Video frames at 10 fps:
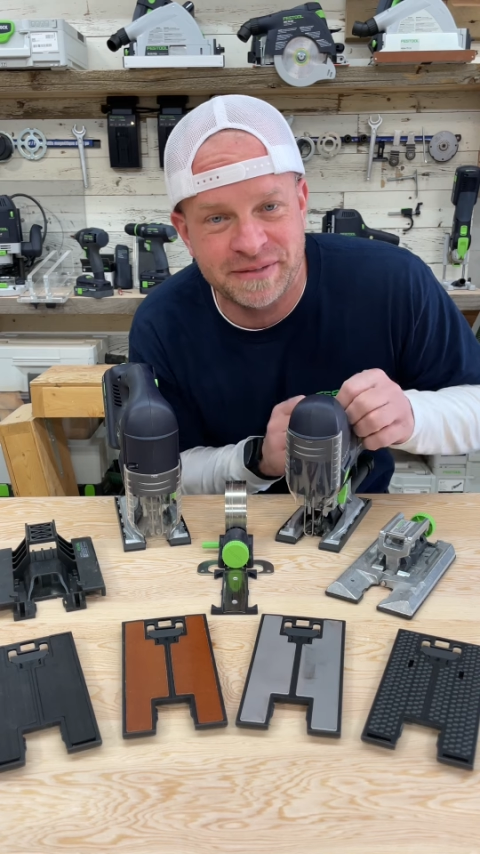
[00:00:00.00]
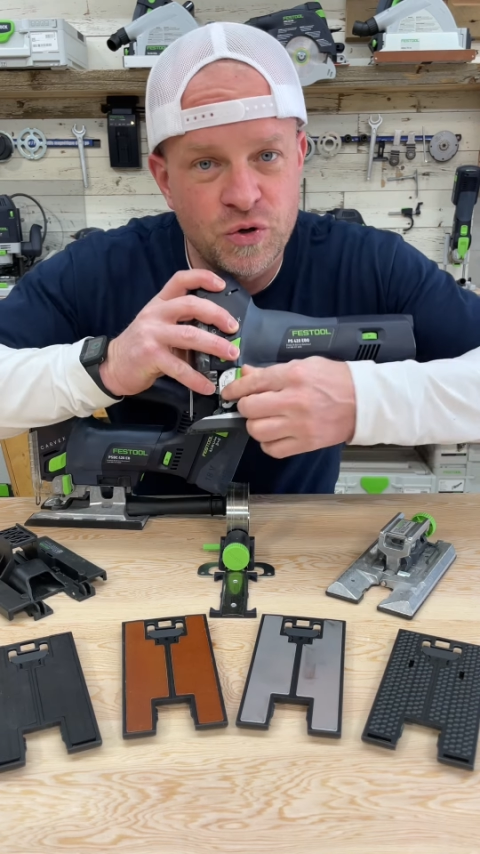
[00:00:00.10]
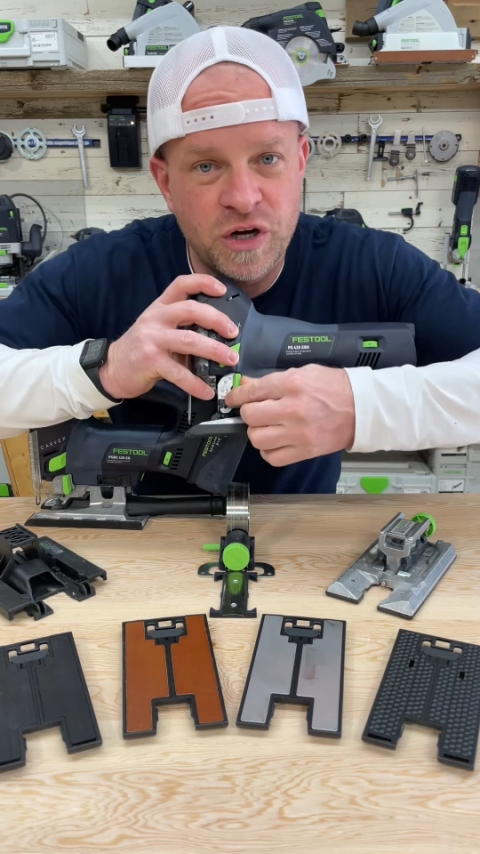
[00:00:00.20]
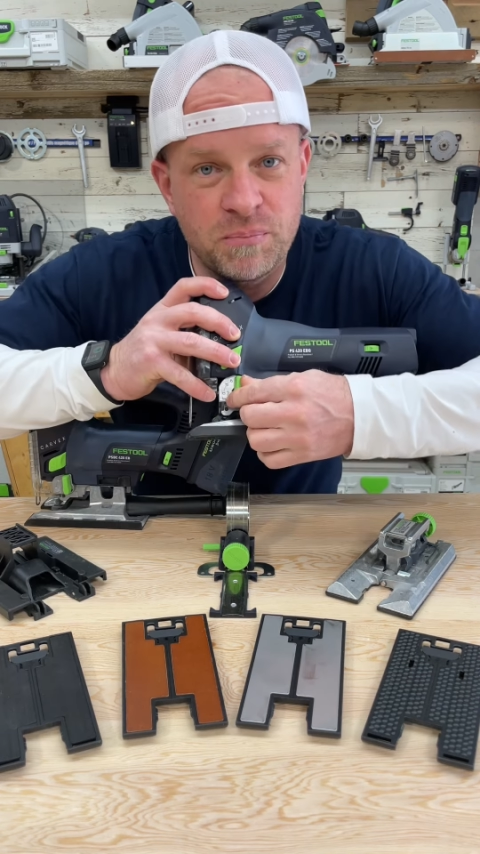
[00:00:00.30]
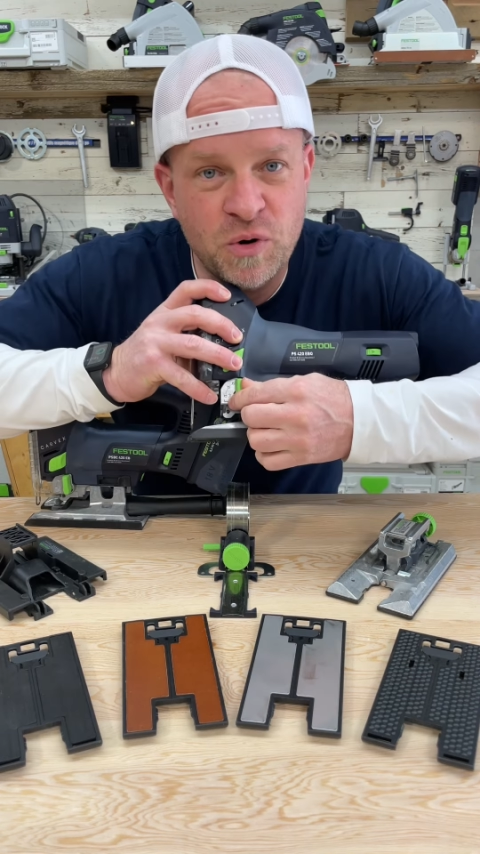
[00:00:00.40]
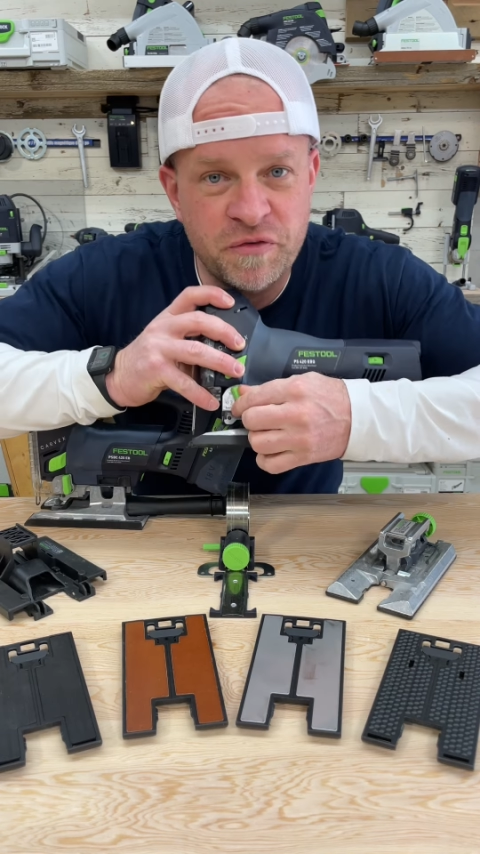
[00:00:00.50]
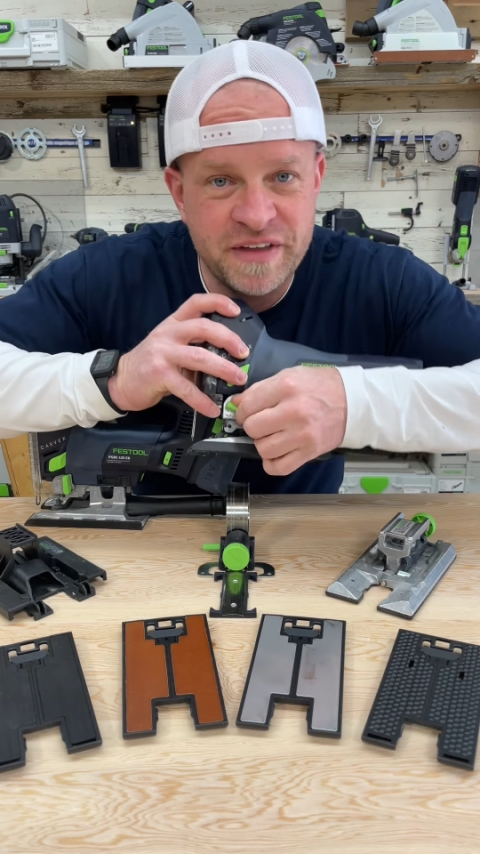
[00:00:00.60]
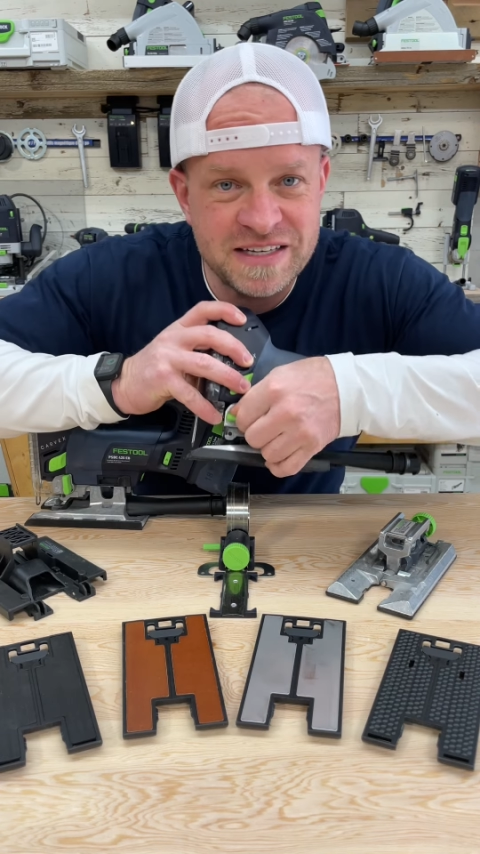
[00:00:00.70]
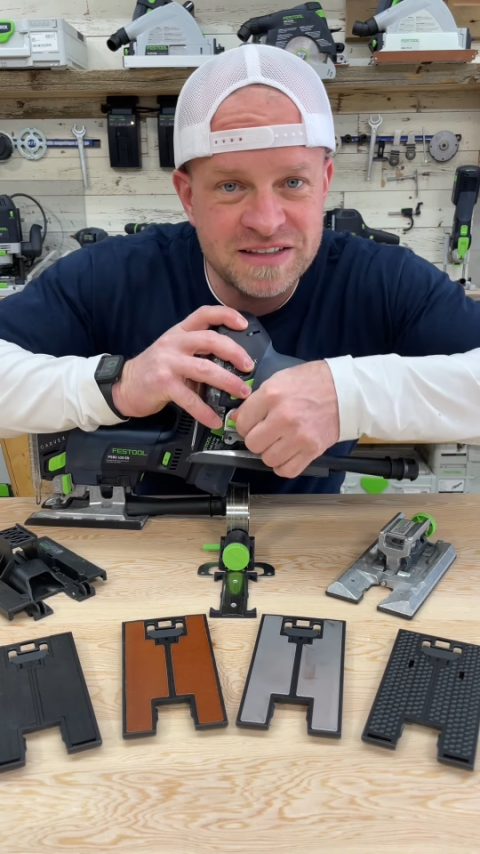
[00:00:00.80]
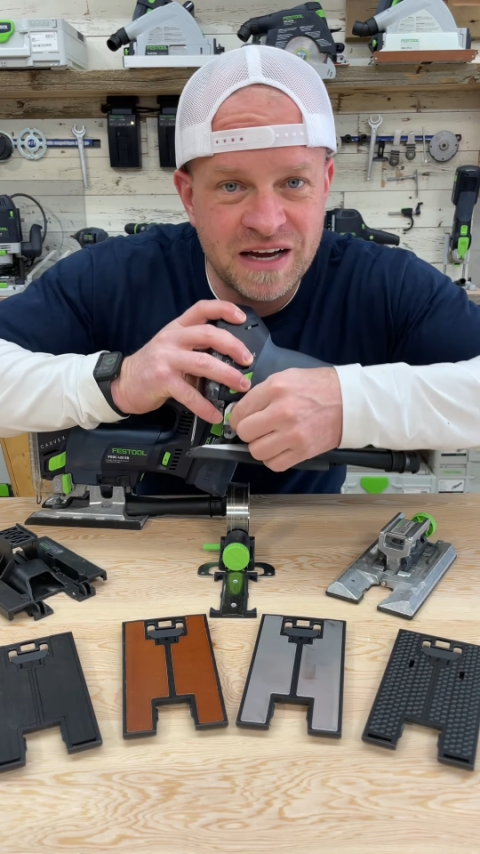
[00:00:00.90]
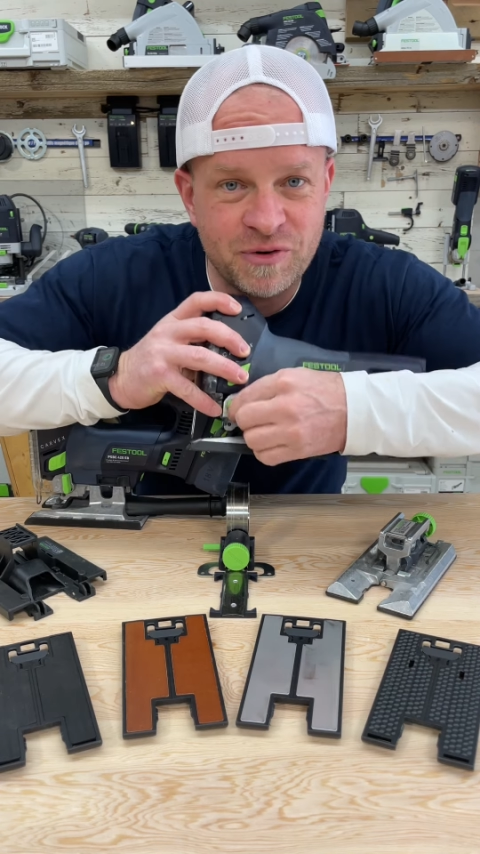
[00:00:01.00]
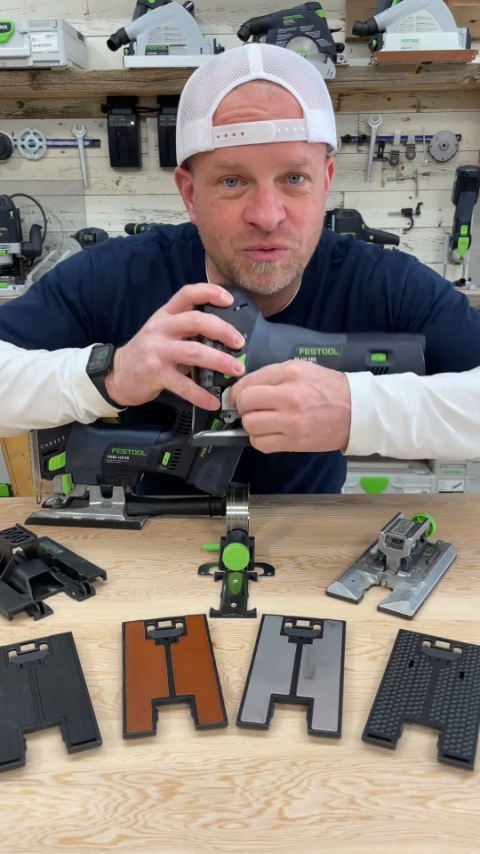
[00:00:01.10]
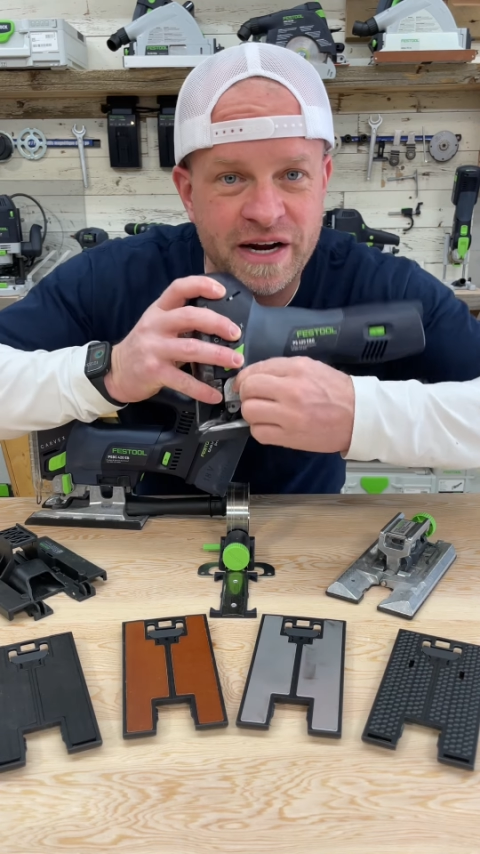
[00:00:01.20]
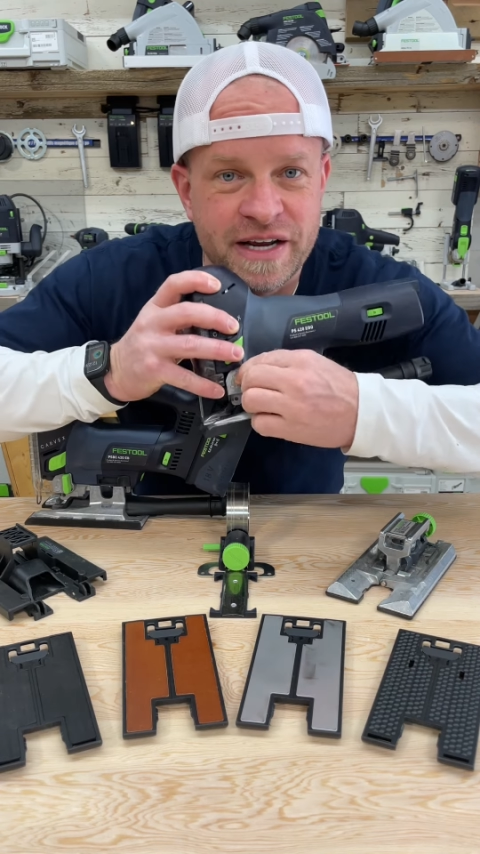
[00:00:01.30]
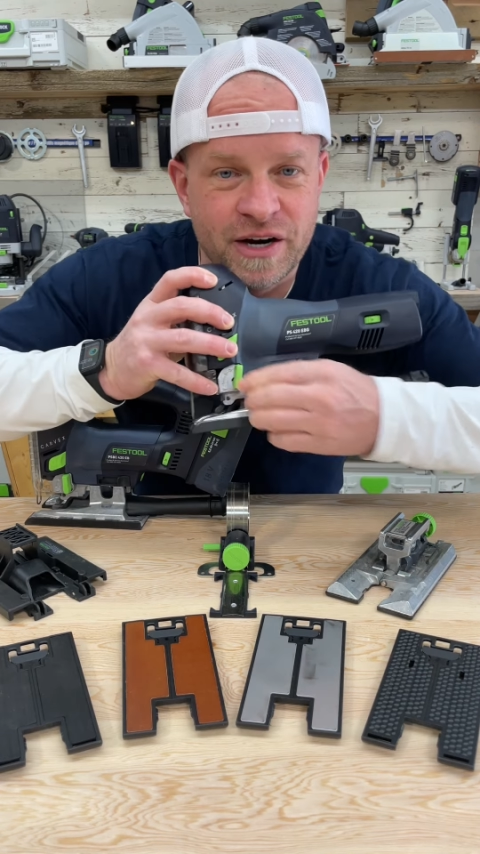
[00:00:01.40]
You can move this lever
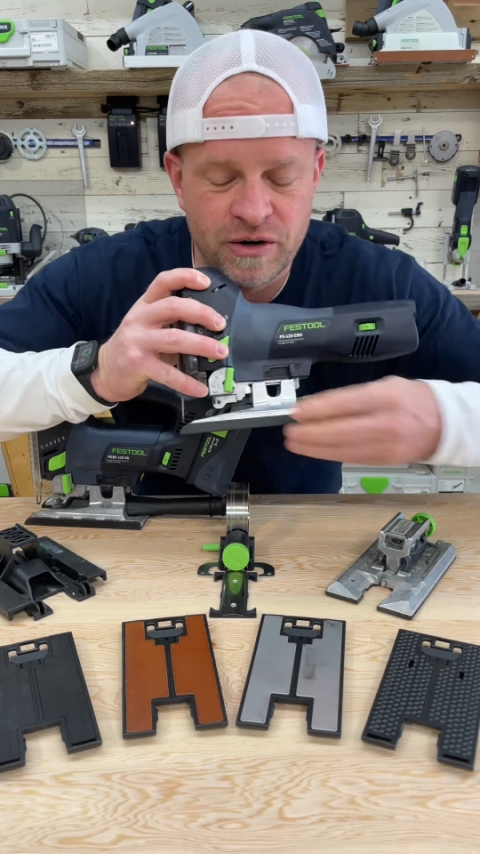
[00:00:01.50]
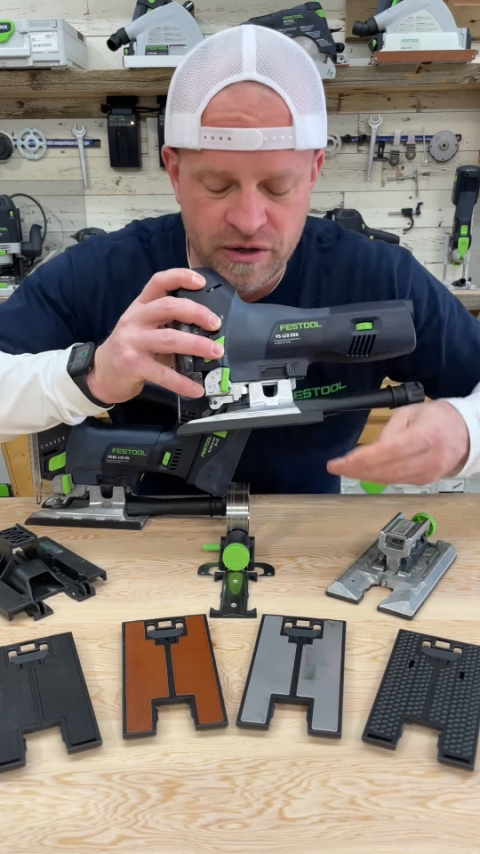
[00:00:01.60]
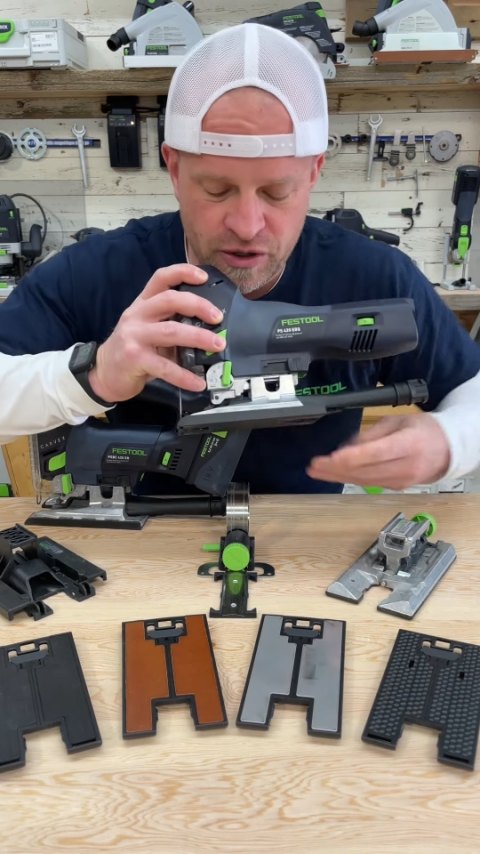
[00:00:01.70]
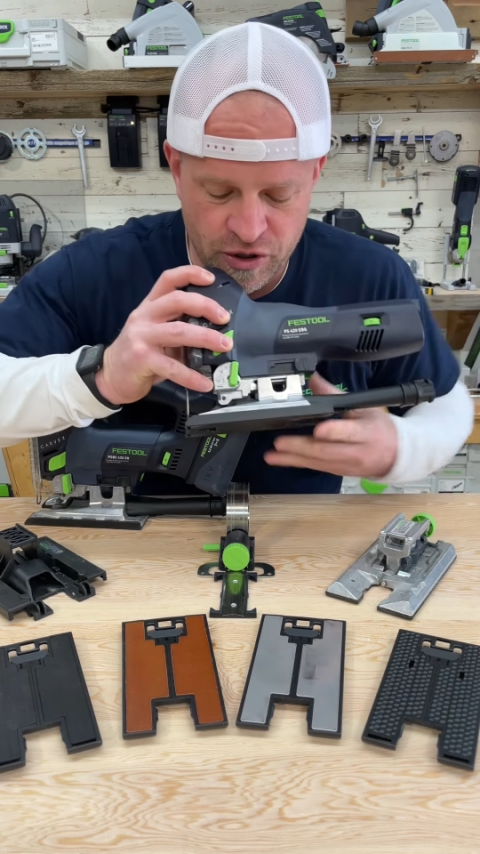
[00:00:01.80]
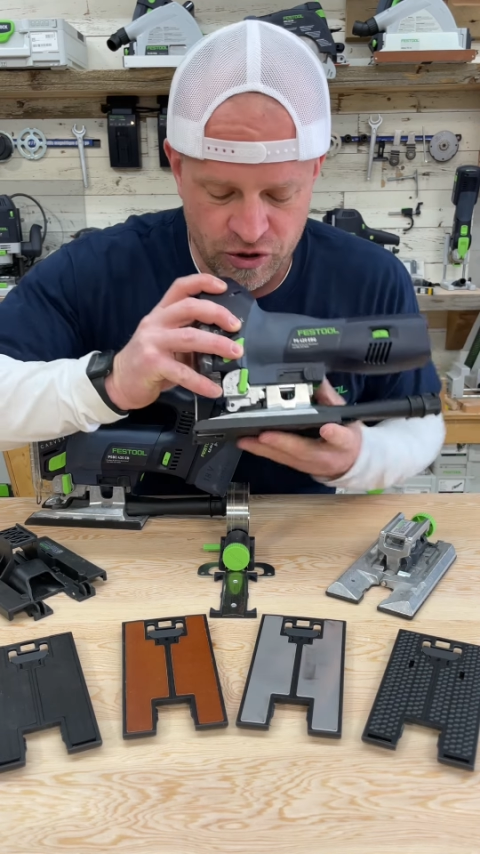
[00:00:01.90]
right here